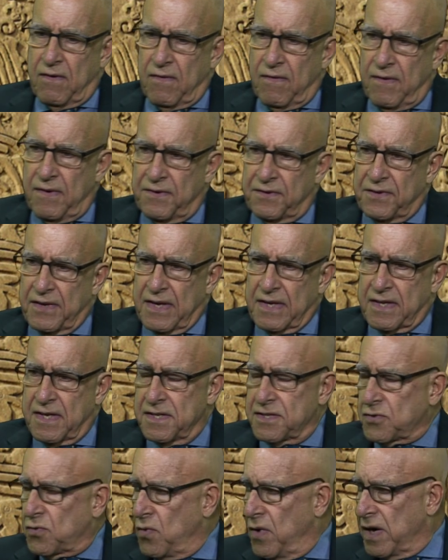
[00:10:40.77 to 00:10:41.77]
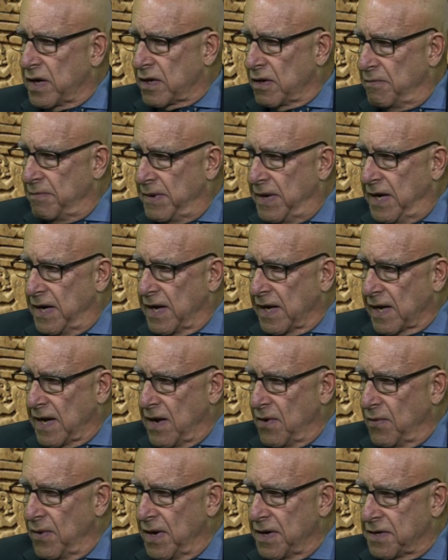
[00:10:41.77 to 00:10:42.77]
was at this Quaker meeting I
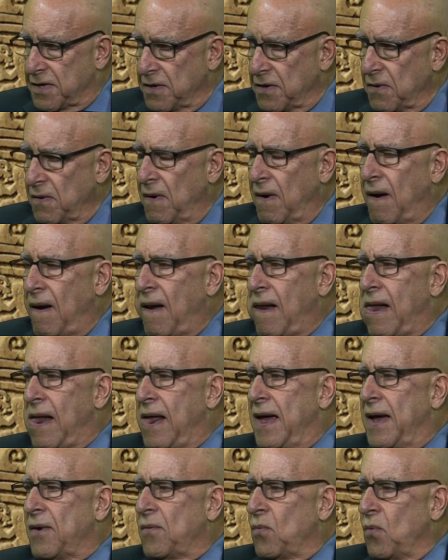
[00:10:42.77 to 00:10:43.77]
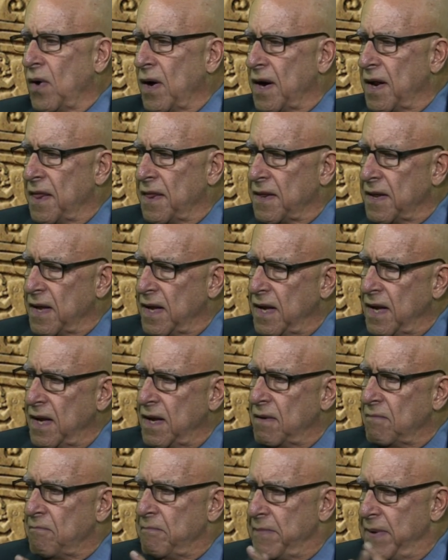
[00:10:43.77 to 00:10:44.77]
went to, and one of
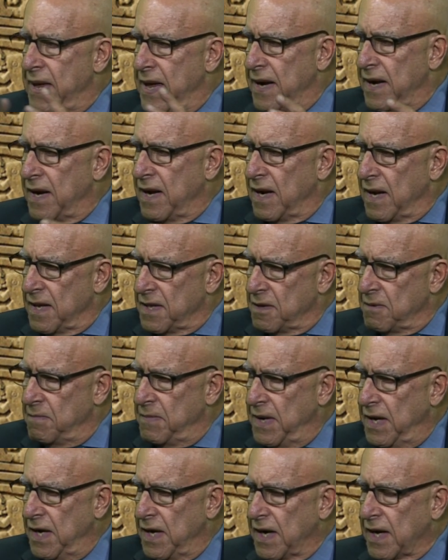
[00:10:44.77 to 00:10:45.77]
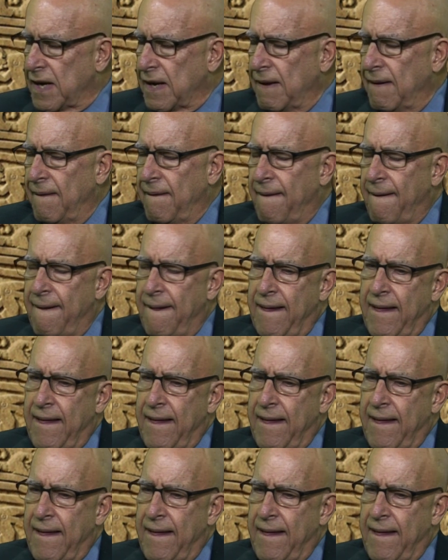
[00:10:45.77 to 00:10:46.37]
the men in the meeting